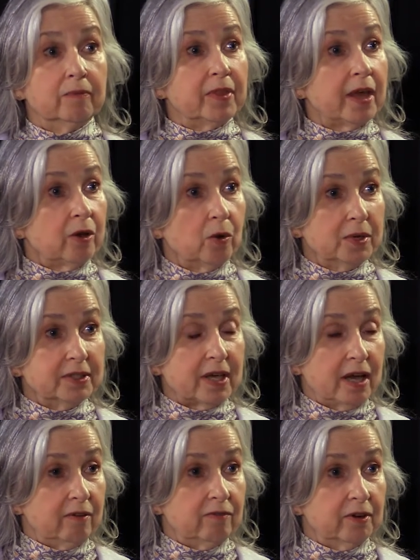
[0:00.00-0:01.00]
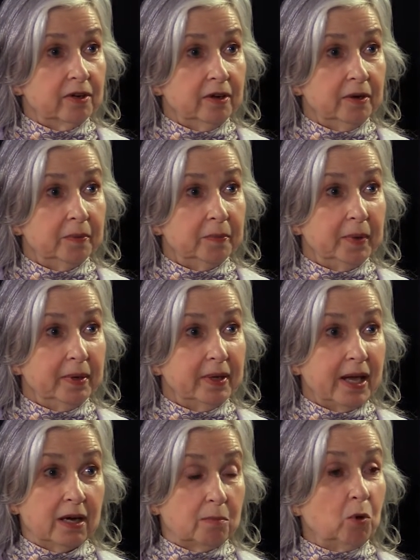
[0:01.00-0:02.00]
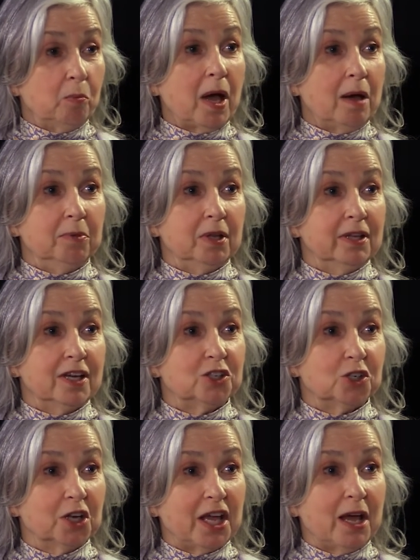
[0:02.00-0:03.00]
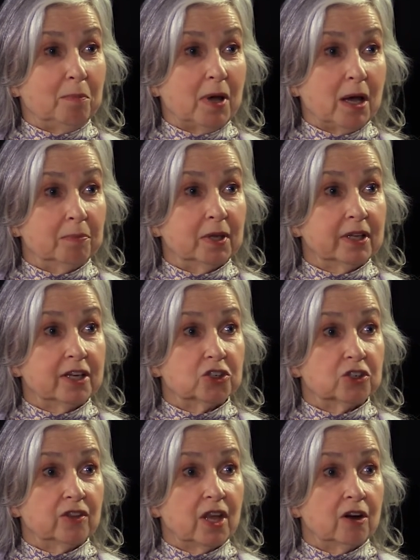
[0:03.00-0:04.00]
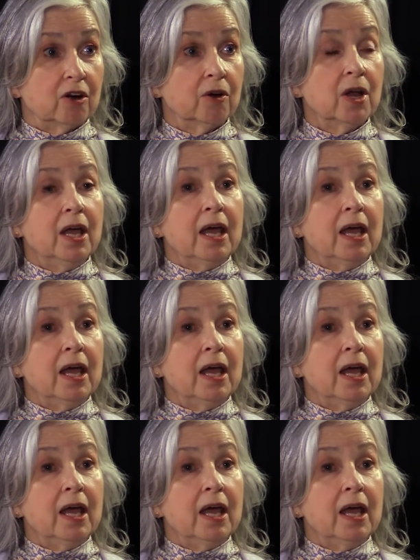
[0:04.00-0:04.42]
They always have animal population, cat population there,